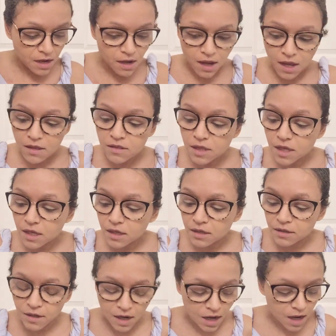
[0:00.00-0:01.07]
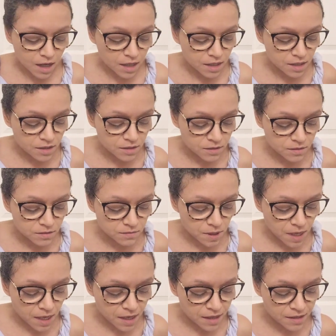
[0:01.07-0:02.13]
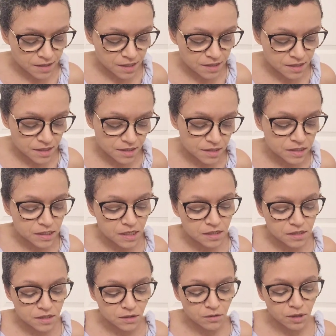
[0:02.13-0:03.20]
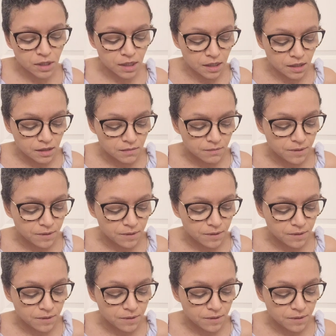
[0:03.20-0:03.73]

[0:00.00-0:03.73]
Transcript: And then I used my tinted sunscreen